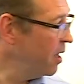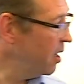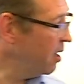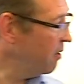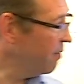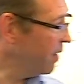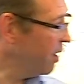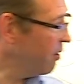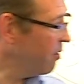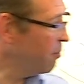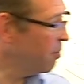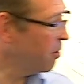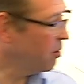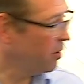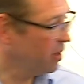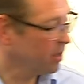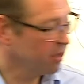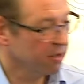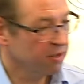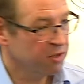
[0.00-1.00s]
If they're
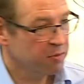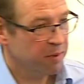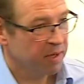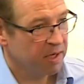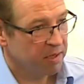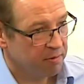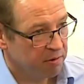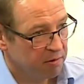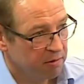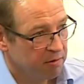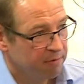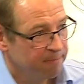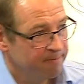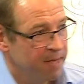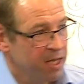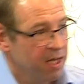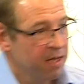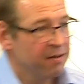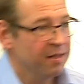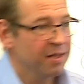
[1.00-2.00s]
employing those people,
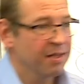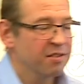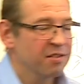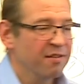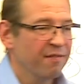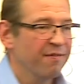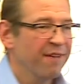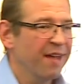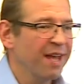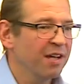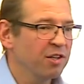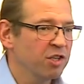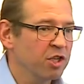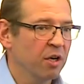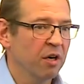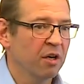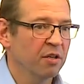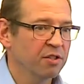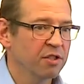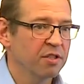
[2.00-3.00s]
then there's a fair
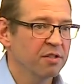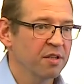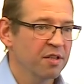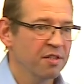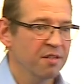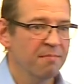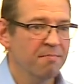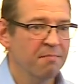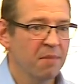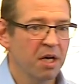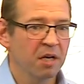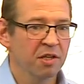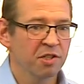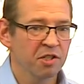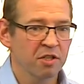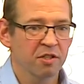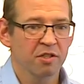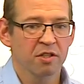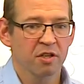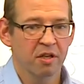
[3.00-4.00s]
chance that there's a
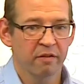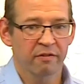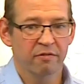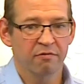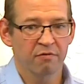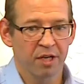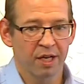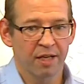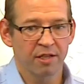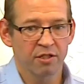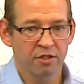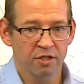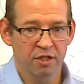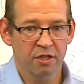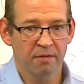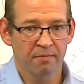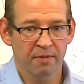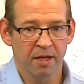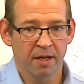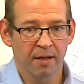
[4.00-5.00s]
master-servant
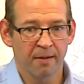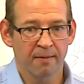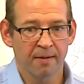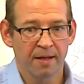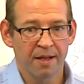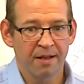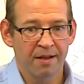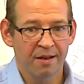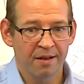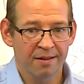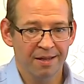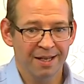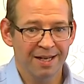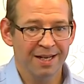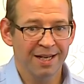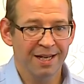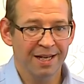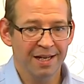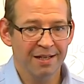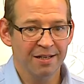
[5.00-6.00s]
relationship there and they
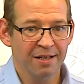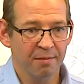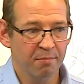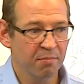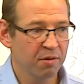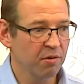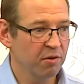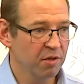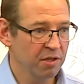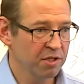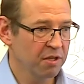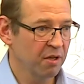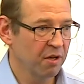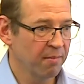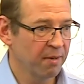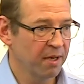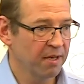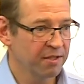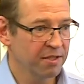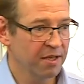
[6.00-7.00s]
need employer's
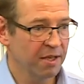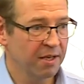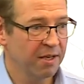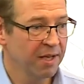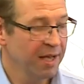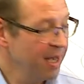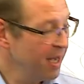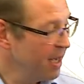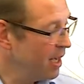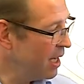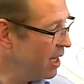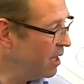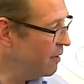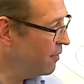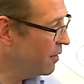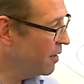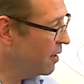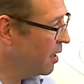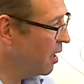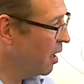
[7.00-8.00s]
liability,
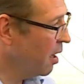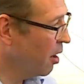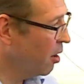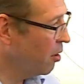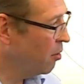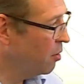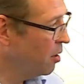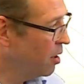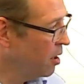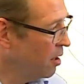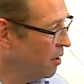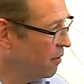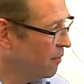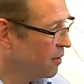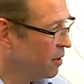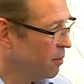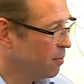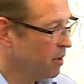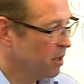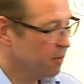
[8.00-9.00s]
even though,
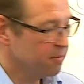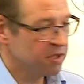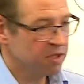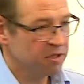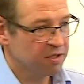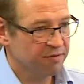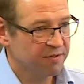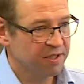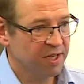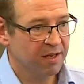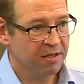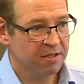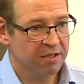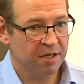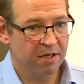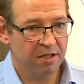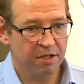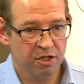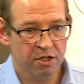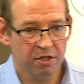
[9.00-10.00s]
for the purposes of
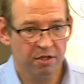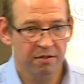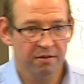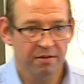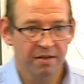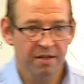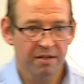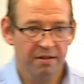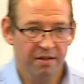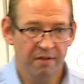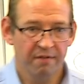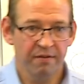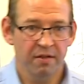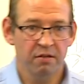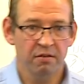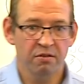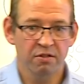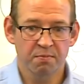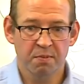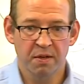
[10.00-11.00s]
taxation, they're
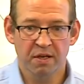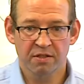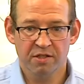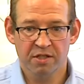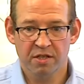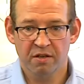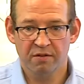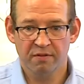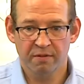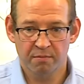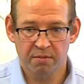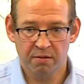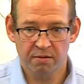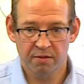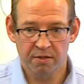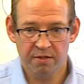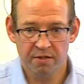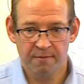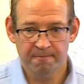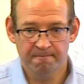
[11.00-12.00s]
viewed as being
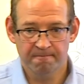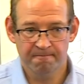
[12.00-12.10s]
self-employed